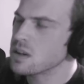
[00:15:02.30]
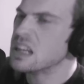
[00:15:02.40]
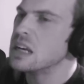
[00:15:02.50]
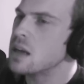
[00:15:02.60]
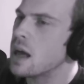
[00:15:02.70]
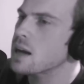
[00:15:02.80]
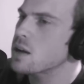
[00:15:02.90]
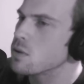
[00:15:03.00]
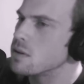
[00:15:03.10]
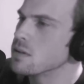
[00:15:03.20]

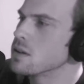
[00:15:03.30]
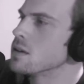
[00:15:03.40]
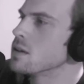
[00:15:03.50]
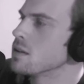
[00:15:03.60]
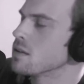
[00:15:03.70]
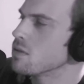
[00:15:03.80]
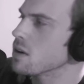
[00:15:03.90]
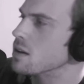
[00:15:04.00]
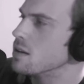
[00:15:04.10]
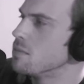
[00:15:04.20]
inaccurate,
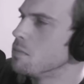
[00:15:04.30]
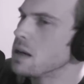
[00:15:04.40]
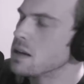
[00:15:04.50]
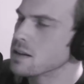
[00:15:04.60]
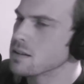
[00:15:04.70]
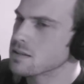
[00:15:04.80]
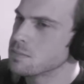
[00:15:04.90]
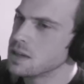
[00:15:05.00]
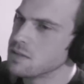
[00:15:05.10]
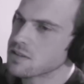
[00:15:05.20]
fucking meaningless
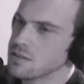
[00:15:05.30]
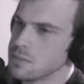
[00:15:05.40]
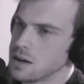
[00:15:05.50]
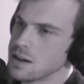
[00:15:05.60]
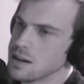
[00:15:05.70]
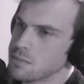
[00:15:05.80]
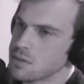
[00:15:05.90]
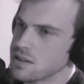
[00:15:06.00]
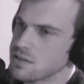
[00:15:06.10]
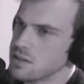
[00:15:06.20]
Beavis and Butthead
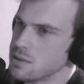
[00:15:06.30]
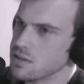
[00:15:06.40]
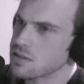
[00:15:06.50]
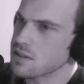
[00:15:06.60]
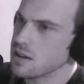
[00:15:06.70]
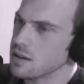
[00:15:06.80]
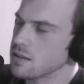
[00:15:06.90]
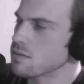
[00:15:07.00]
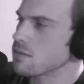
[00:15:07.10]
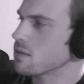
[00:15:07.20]
impression you just gave.
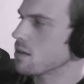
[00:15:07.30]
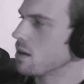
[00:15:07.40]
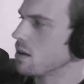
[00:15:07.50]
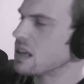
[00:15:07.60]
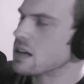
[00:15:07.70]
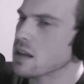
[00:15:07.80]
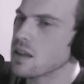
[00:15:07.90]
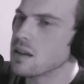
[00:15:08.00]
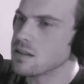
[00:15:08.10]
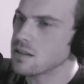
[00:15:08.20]

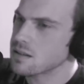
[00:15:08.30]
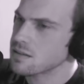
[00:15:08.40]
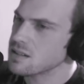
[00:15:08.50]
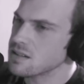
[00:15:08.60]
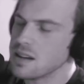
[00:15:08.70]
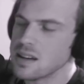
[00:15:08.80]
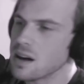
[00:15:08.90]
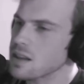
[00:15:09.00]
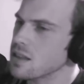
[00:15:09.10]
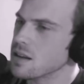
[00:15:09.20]
Inauthentic. He's an
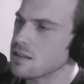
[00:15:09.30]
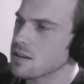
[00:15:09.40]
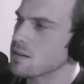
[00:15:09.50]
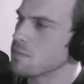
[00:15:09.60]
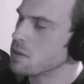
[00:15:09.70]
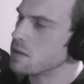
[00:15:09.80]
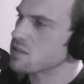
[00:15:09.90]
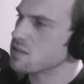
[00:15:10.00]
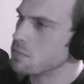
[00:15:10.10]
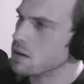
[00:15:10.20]
inauthentic
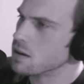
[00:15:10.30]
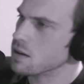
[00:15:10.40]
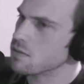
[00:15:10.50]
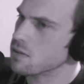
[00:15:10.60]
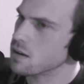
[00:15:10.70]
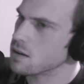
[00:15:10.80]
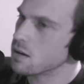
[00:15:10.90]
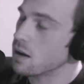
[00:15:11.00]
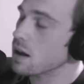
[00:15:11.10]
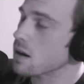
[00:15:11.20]
Beavis and Butthead fan.
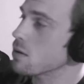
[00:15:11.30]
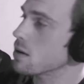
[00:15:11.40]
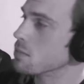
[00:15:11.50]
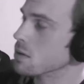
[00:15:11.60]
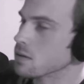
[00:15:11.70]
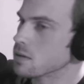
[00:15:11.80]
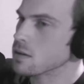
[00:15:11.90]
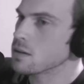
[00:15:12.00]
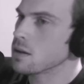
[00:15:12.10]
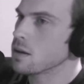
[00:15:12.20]
No, I got
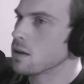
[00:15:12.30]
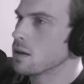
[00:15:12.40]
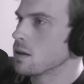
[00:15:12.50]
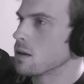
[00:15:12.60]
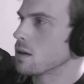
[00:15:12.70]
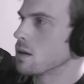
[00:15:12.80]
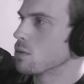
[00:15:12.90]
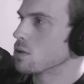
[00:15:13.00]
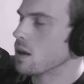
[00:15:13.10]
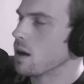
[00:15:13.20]
credibility
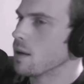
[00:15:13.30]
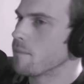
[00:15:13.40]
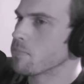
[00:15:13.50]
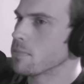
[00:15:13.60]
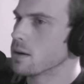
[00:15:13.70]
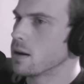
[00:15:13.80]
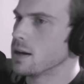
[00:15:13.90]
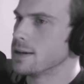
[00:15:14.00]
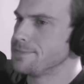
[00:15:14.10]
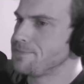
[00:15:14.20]
with that. But